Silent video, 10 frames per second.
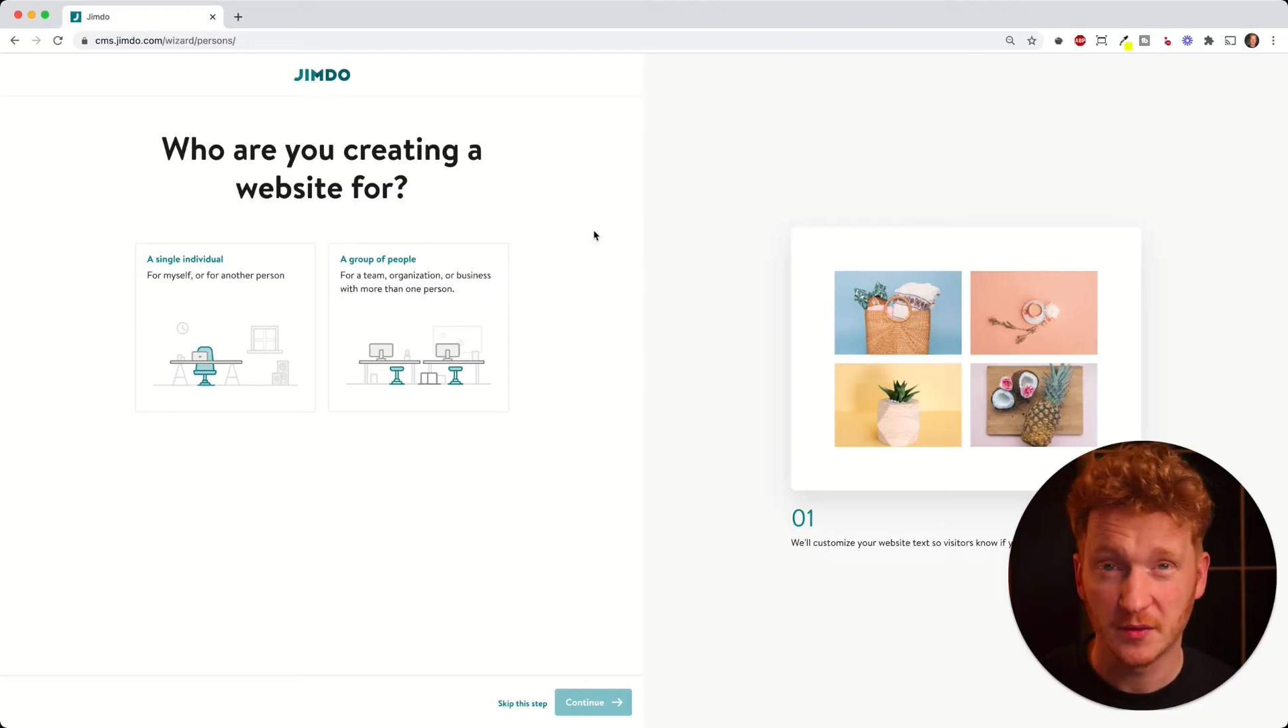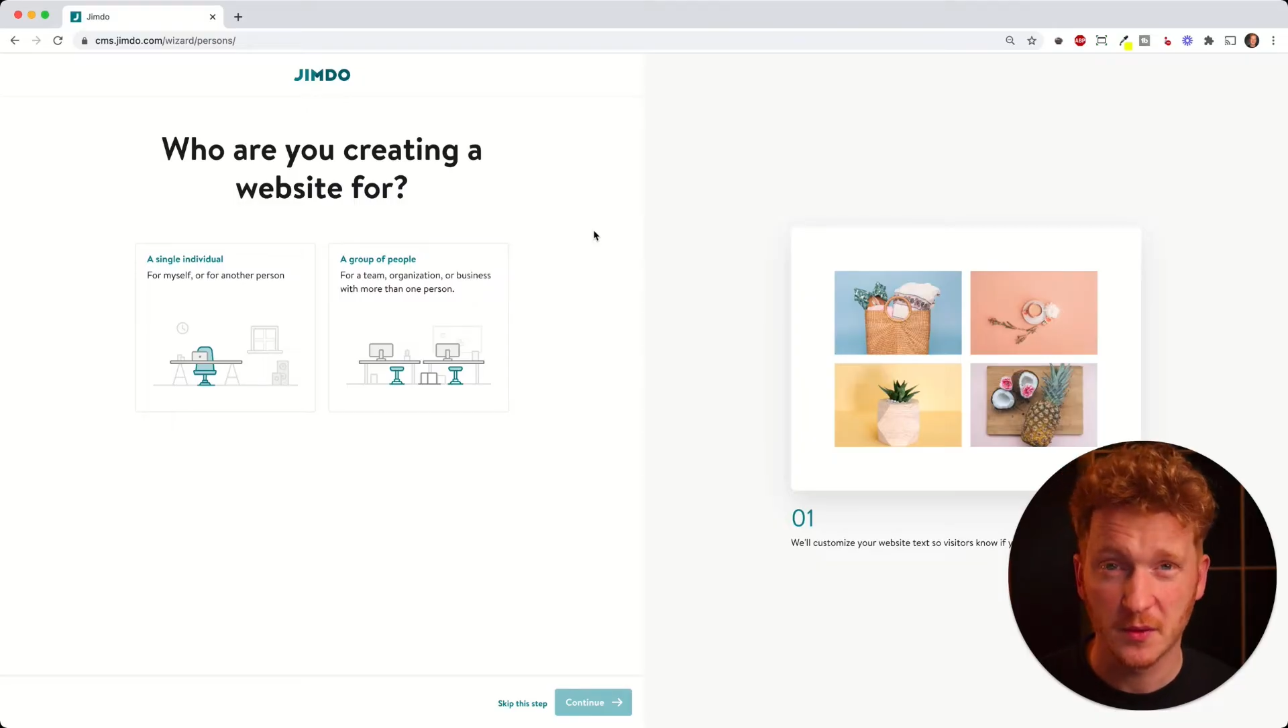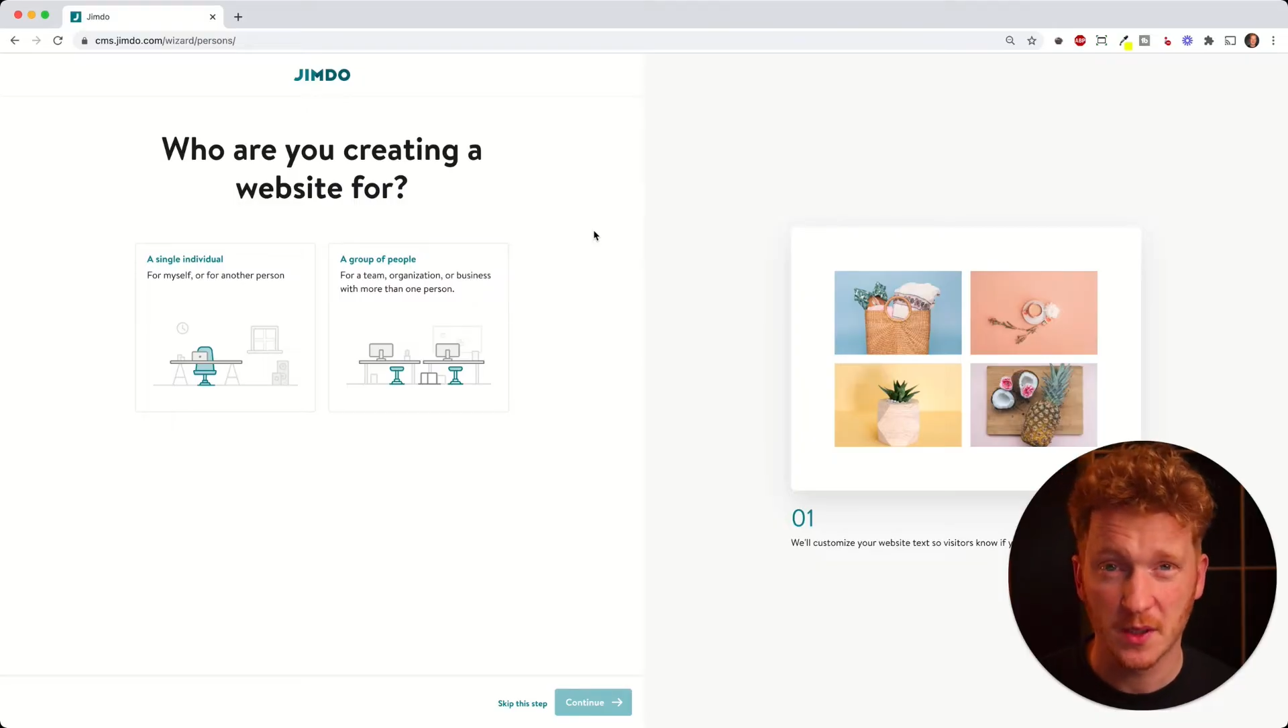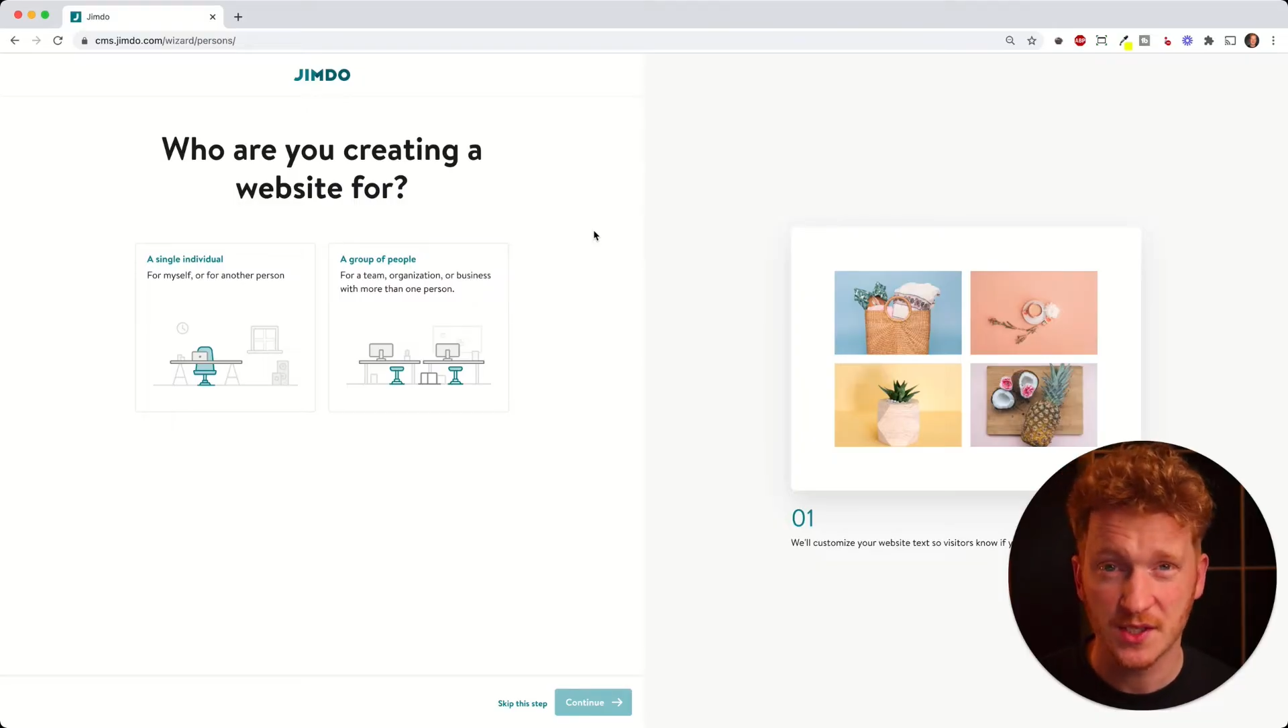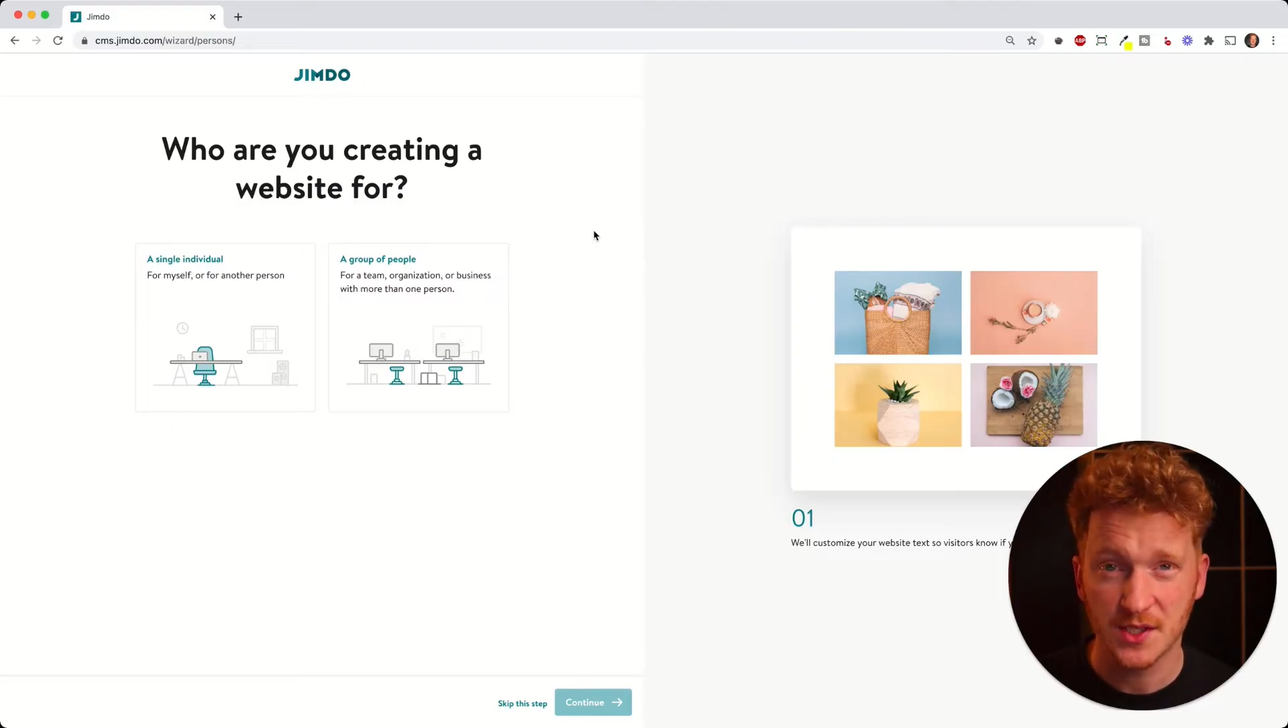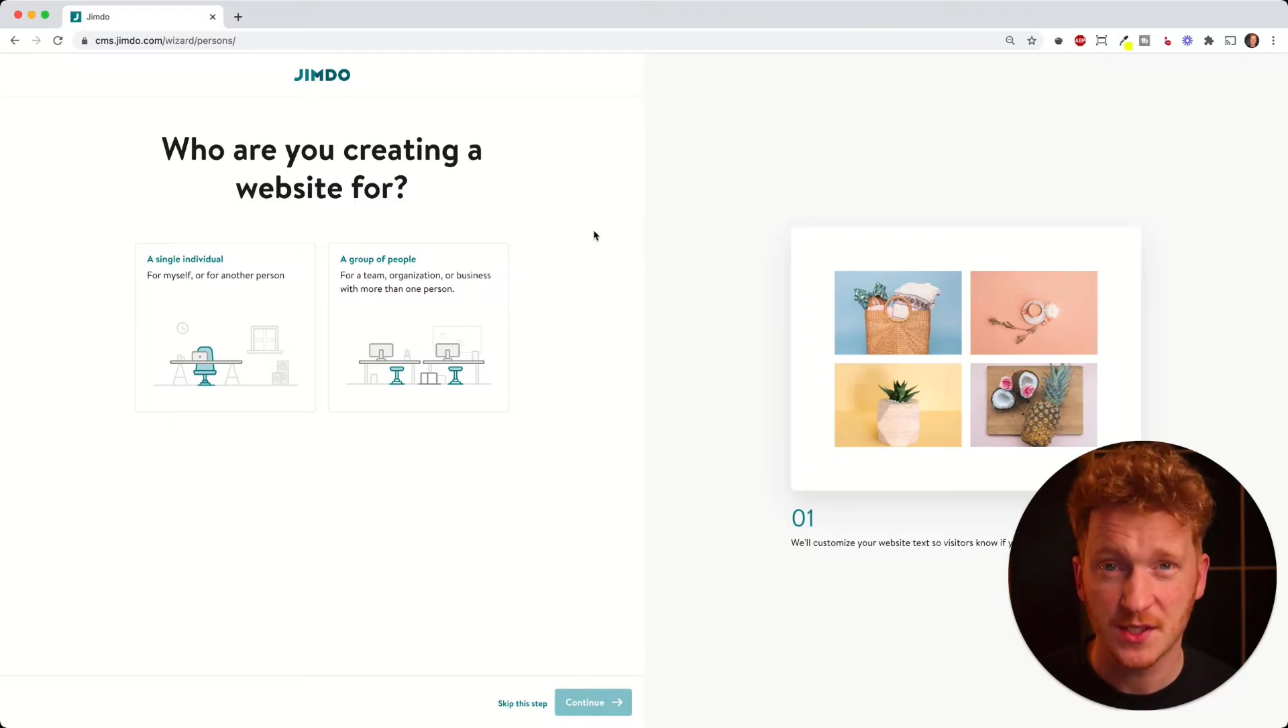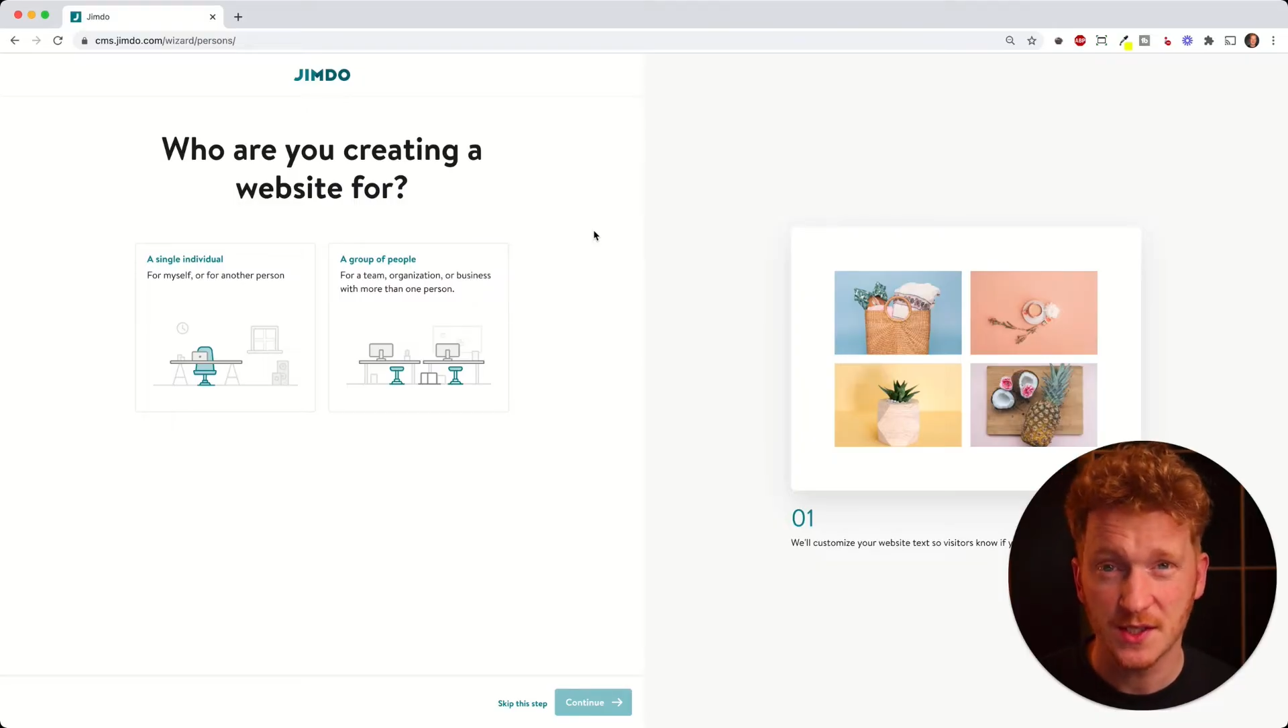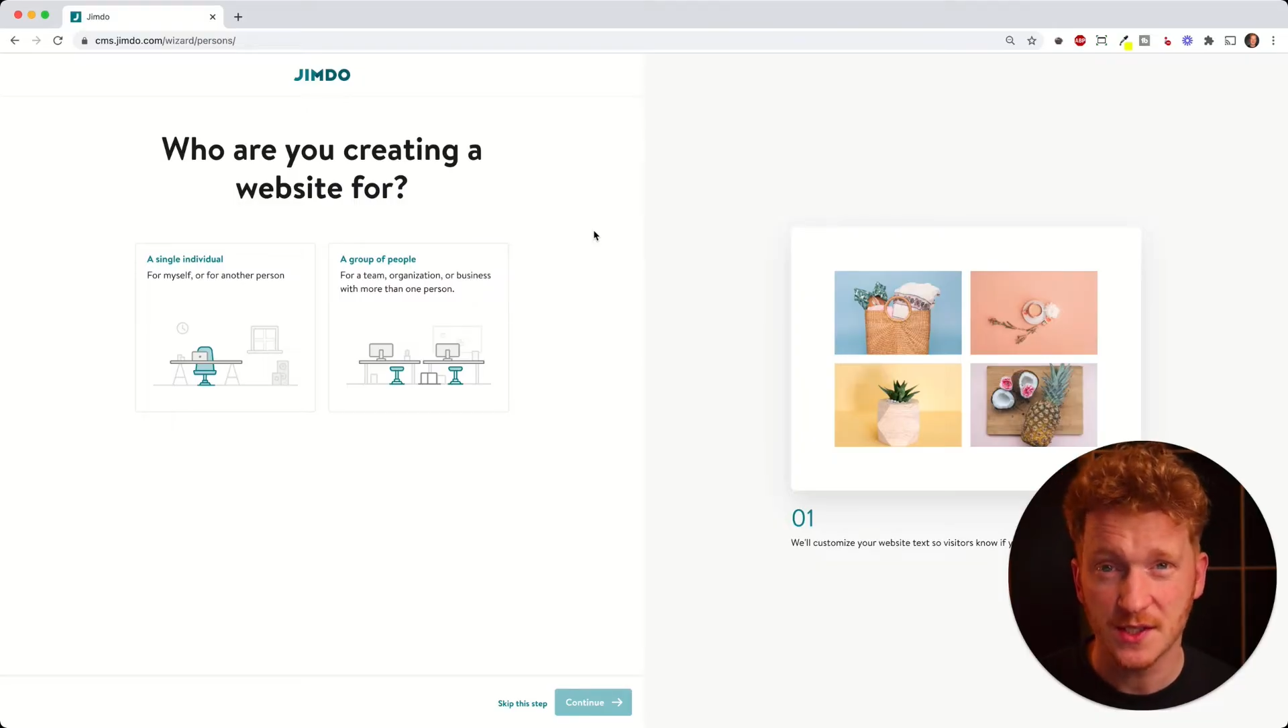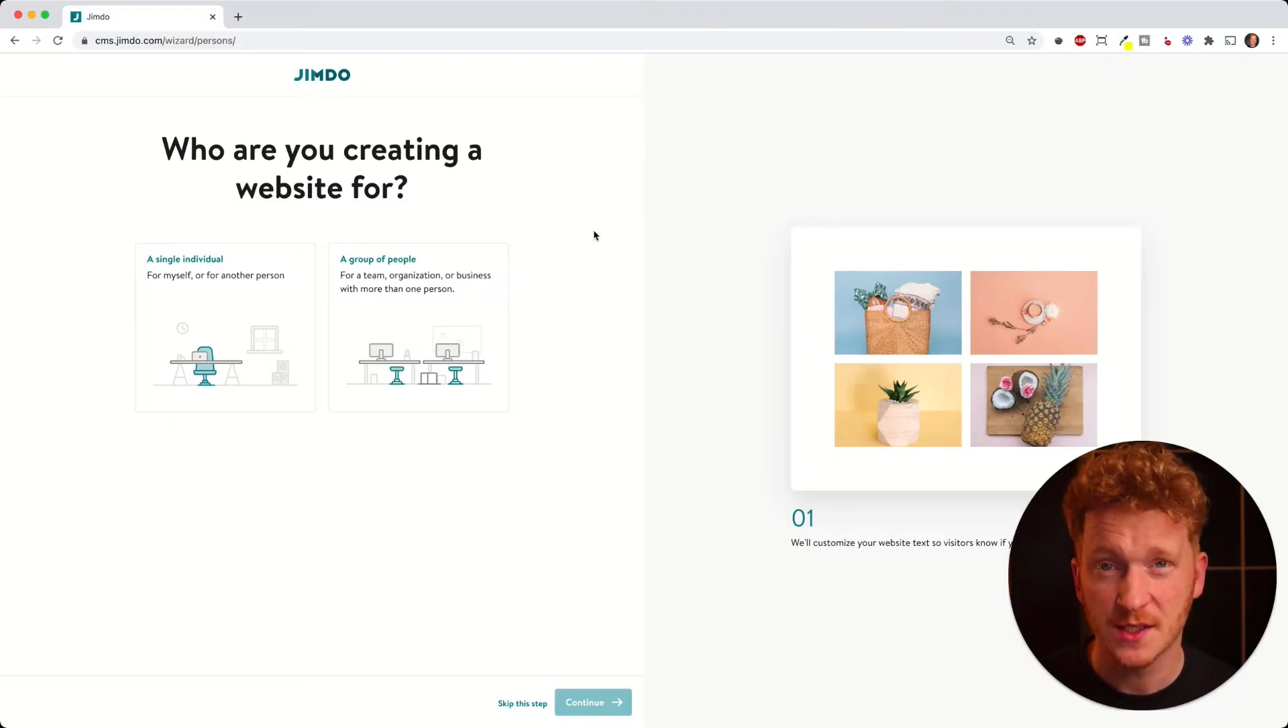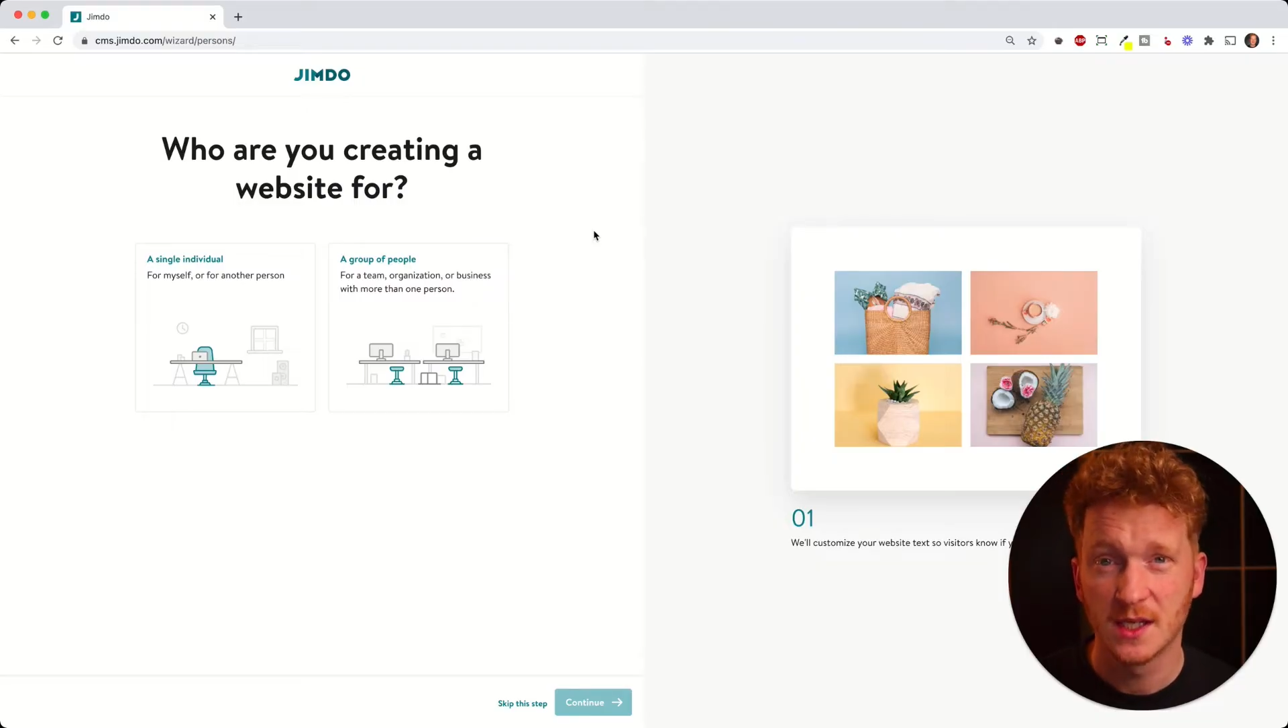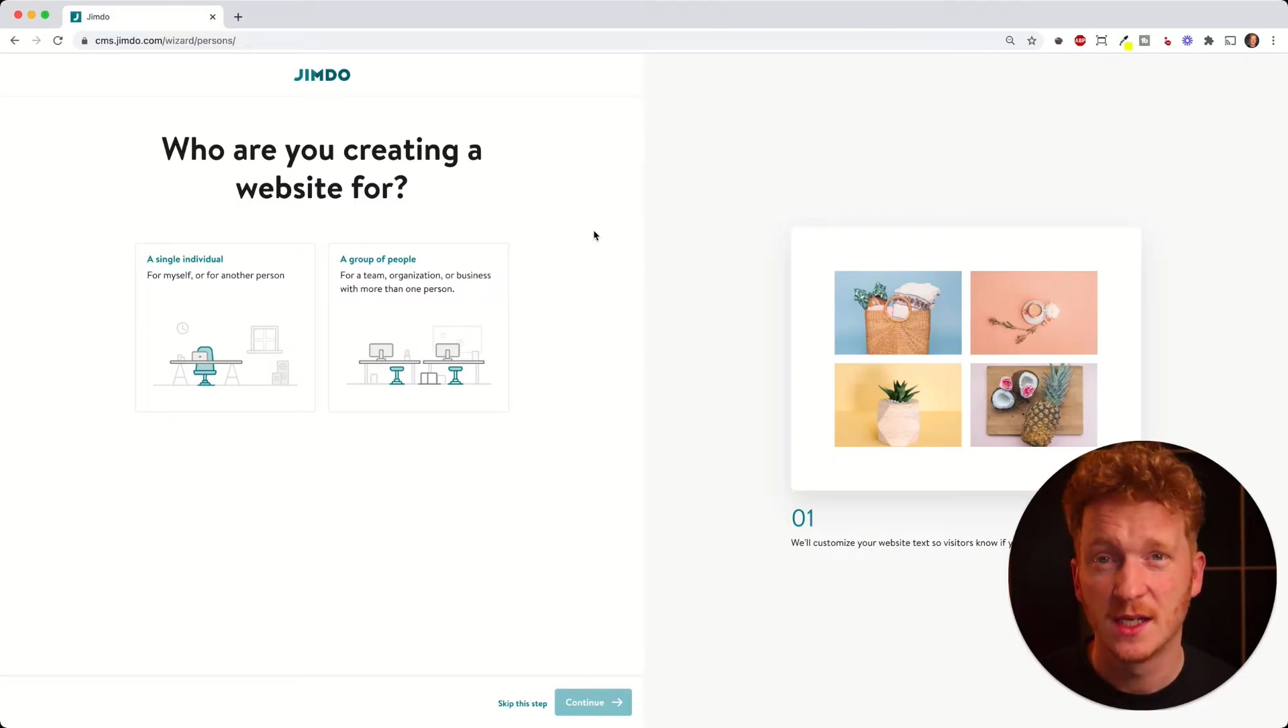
of questions.